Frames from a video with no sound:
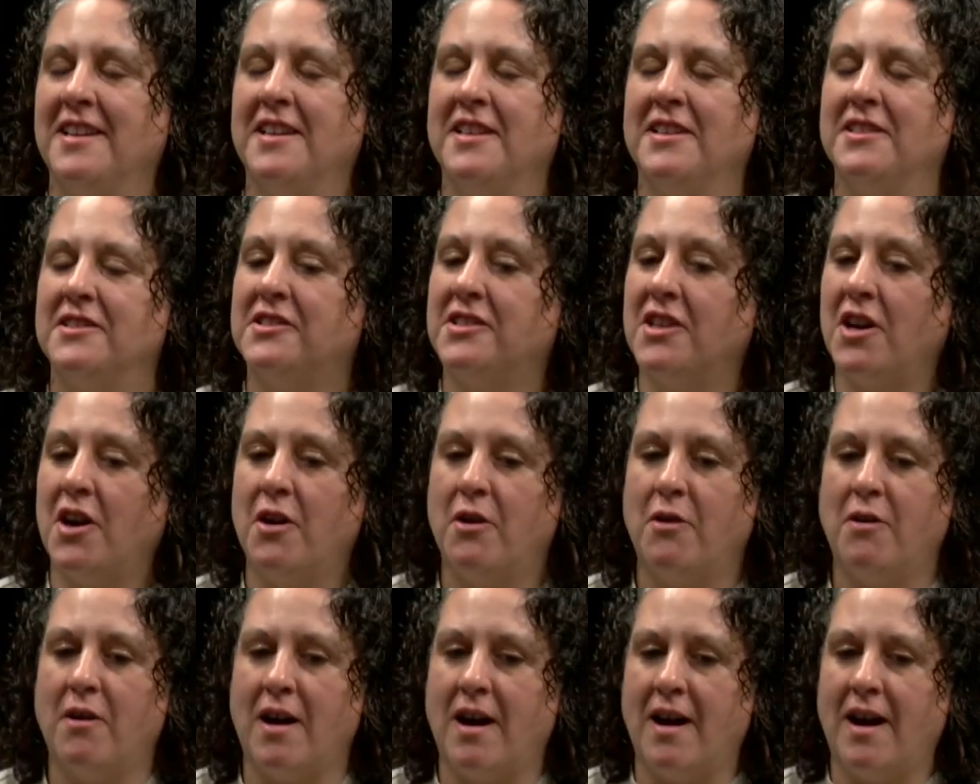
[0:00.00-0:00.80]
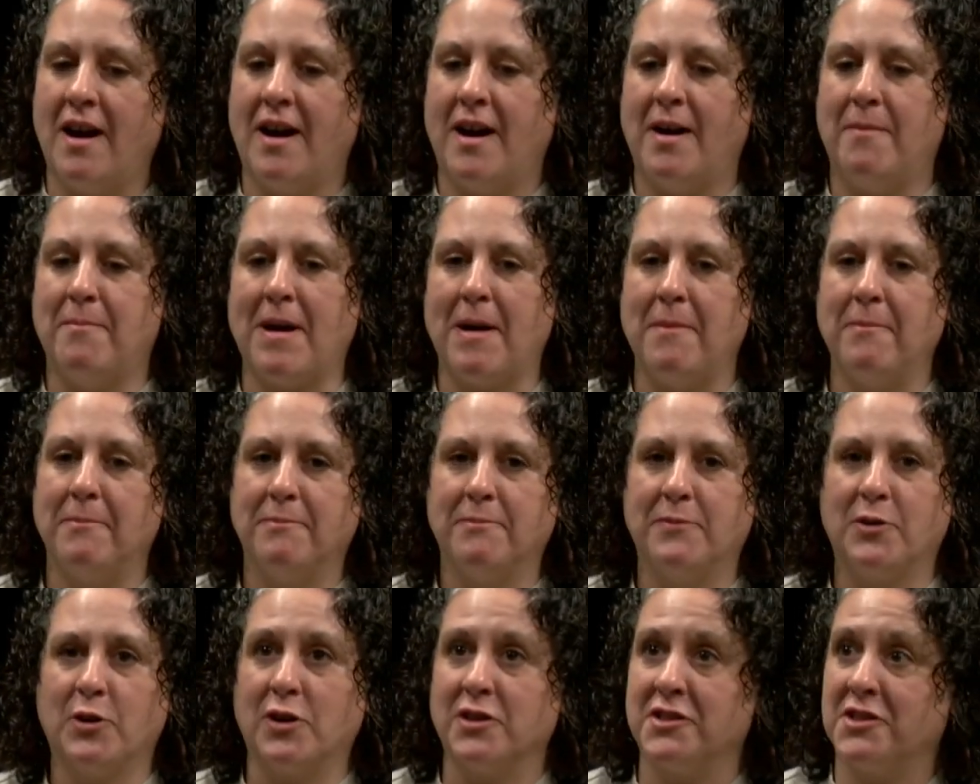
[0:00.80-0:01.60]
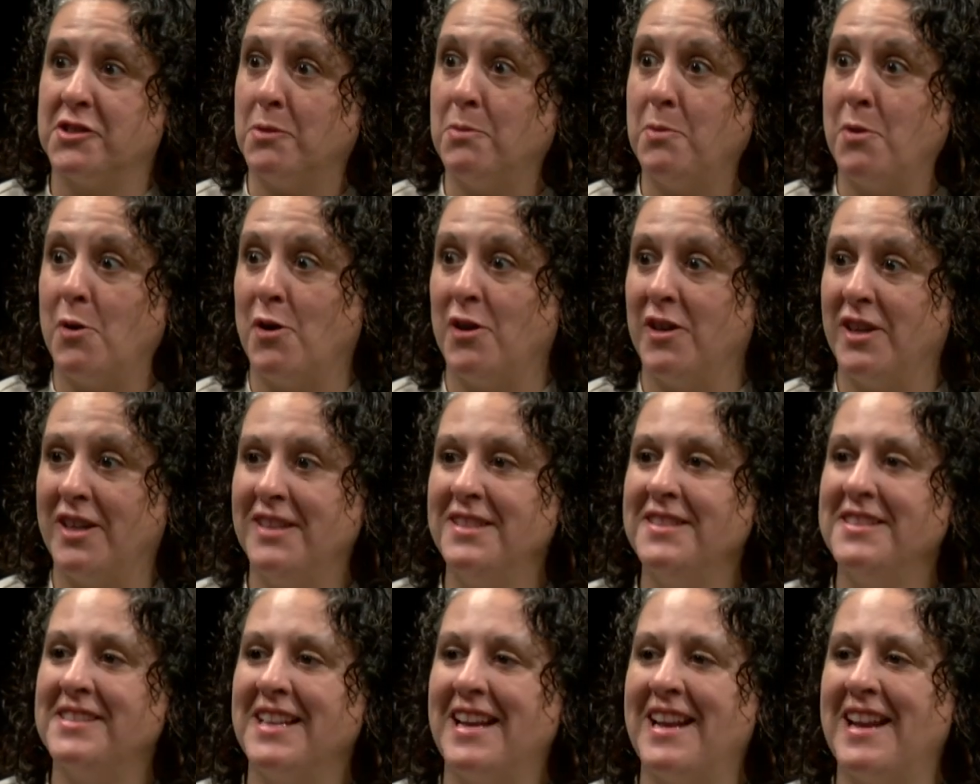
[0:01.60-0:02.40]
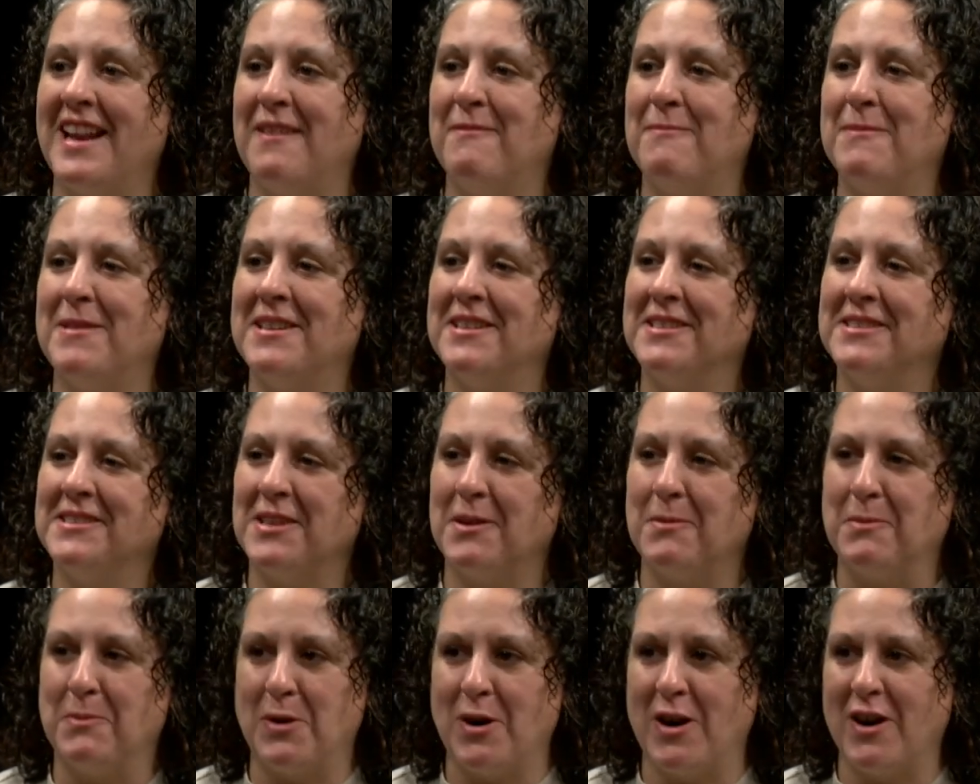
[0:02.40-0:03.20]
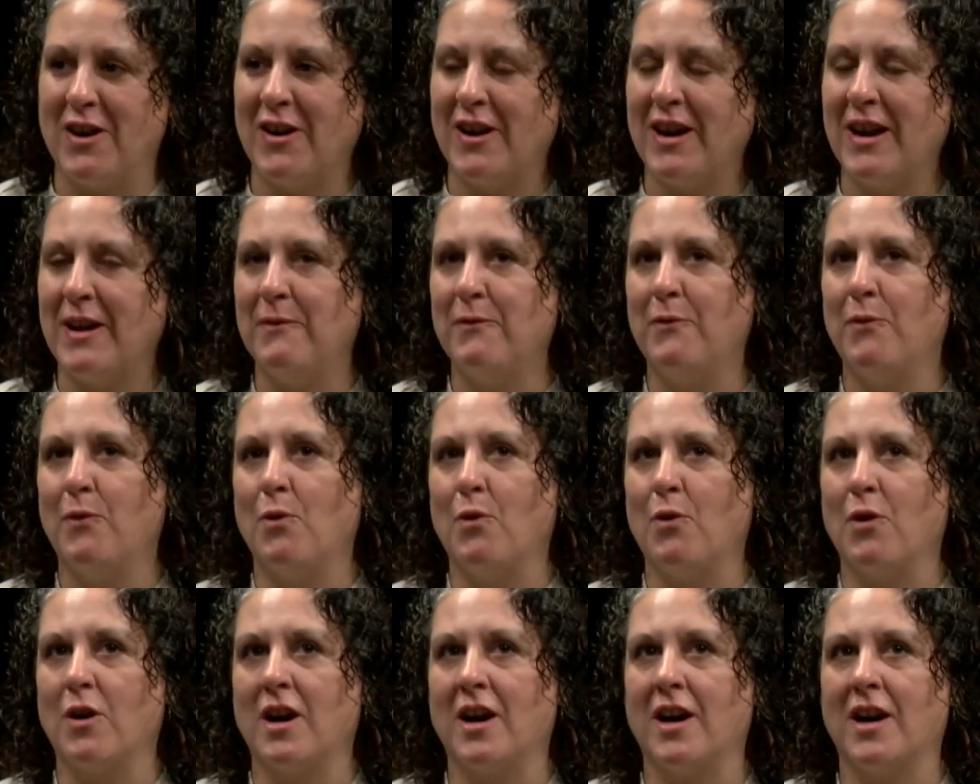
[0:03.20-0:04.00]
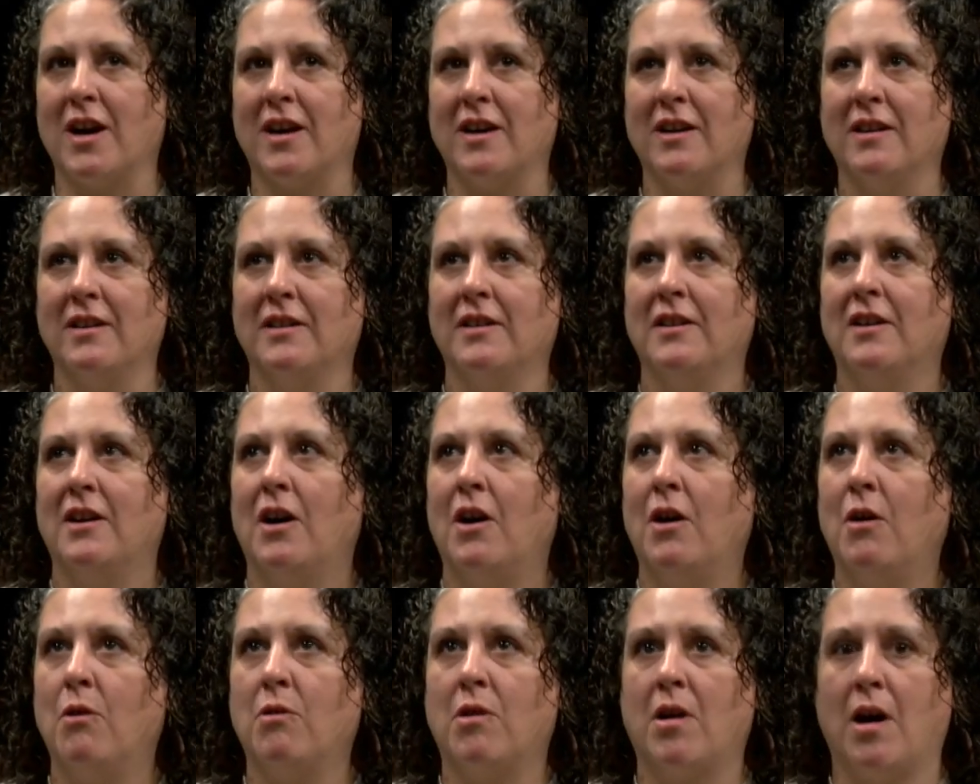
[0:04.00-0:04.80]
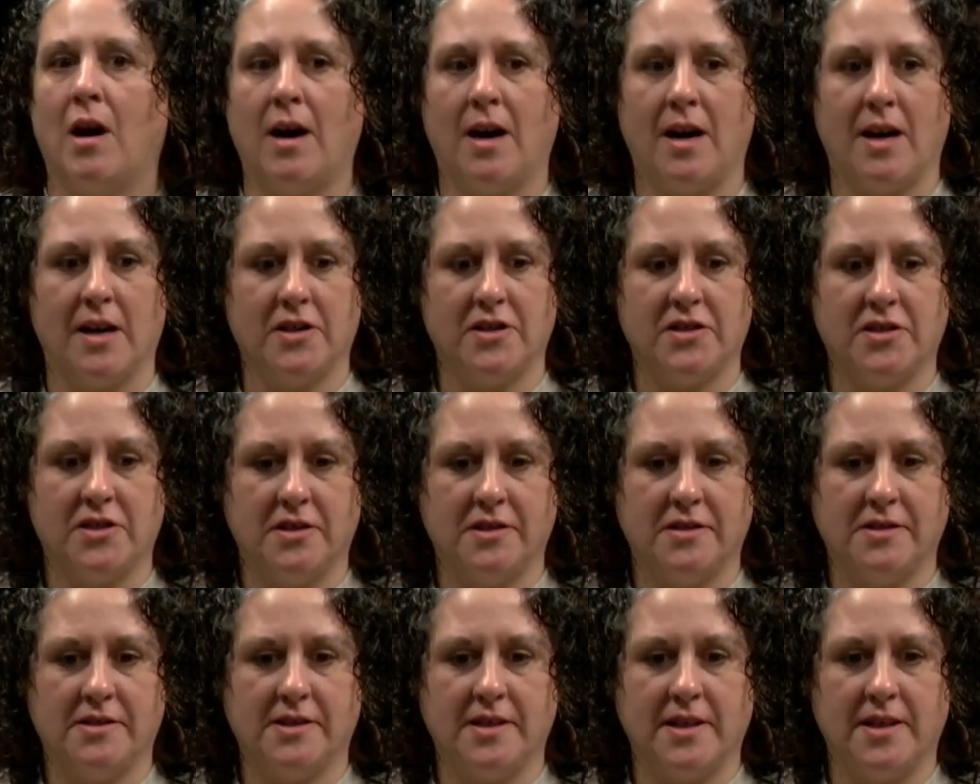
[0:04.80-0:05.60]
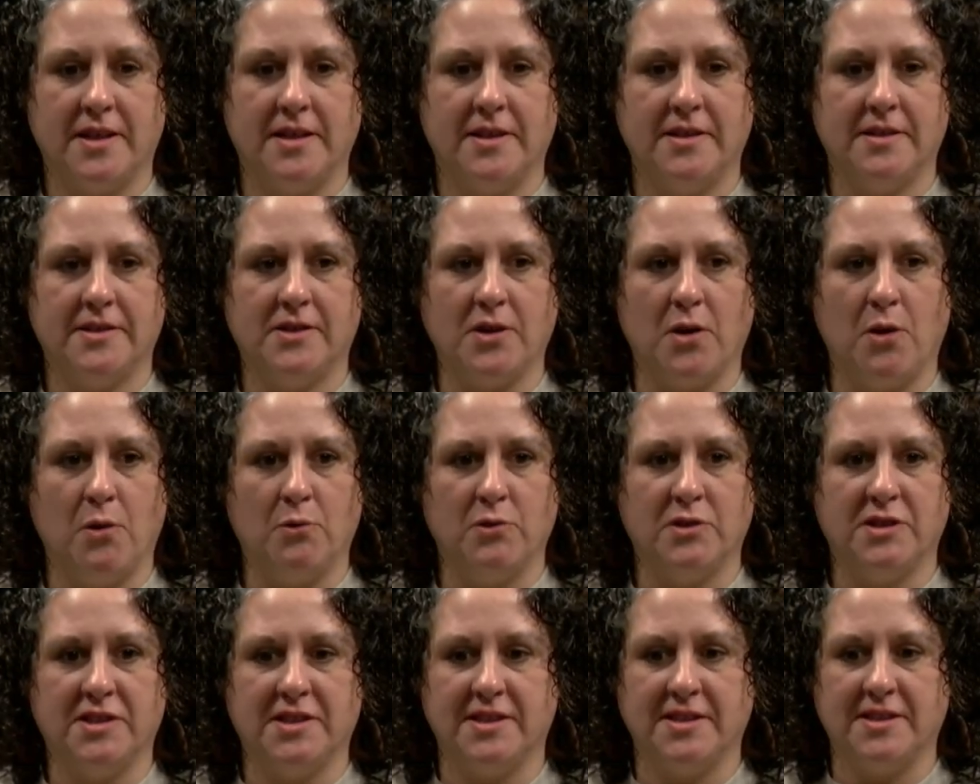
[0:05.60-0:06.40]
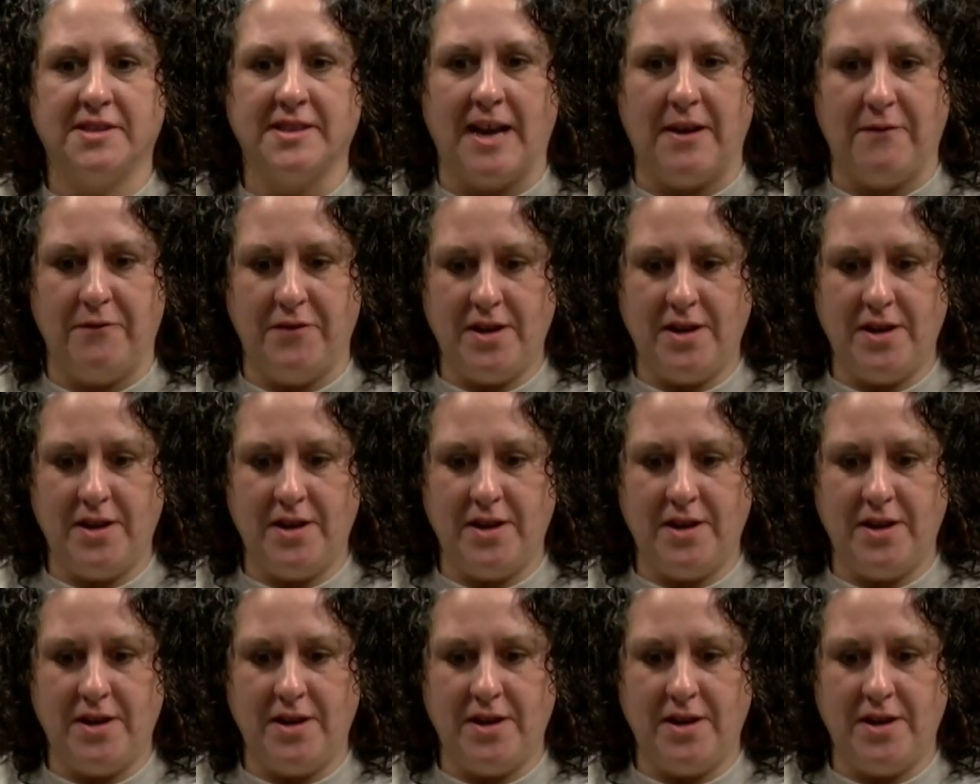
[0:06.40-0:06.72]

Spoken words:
So I'm Kristle Bolins, and I've been in Sun Prairie for, since 2007?